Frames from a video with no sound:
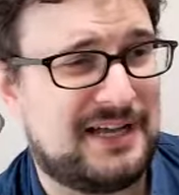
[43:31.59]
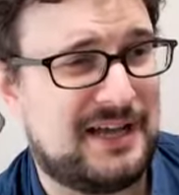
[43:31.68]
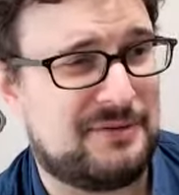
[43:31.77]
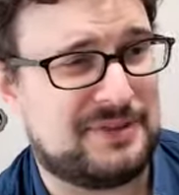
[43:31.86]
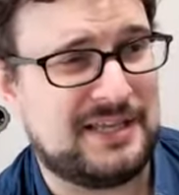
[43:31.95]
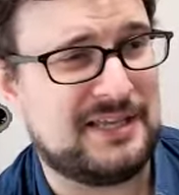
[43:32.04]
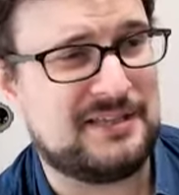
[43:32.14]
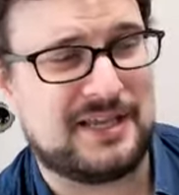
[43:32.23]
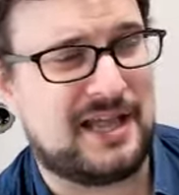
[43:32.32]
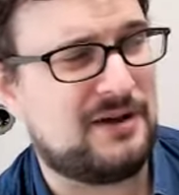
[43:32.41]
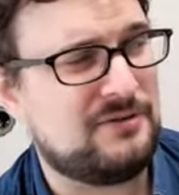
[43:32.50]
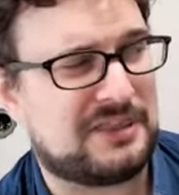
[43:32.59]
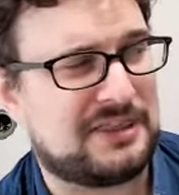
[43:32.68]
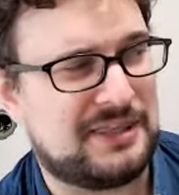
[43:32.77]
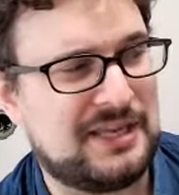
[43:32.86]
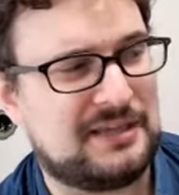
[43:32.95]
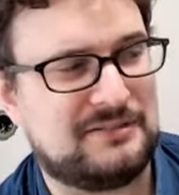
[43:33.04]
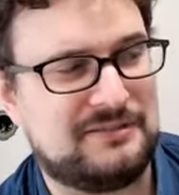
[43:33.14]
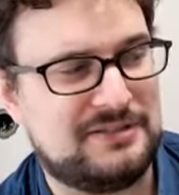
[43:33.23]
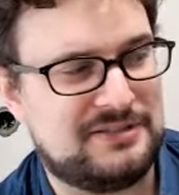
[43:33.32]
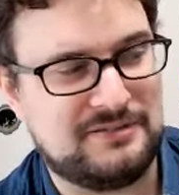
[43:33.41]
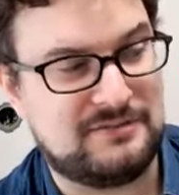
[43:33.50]
I would think. Like I don't think,
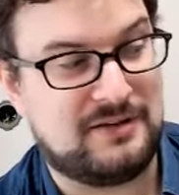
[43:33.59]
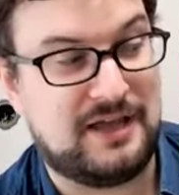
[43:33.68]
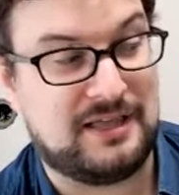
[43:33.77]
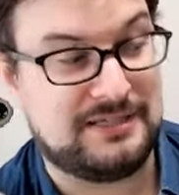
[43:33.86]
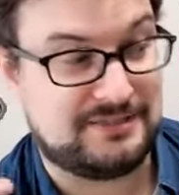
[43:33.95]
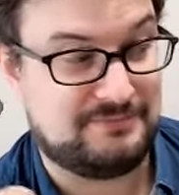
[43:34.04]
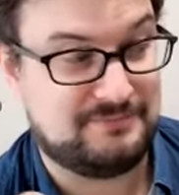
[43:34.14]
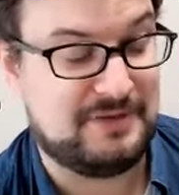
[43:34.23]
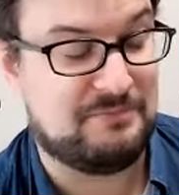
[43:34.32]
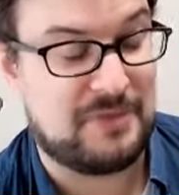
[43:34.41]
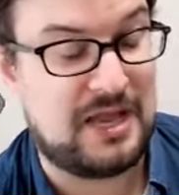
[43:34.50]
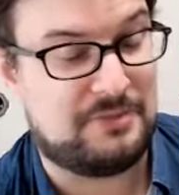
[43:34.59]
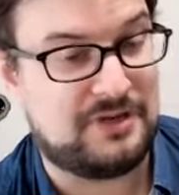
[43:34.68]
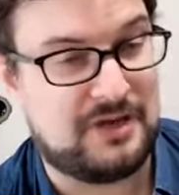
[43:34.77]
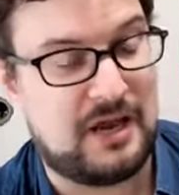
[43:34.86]
at least in my opinion,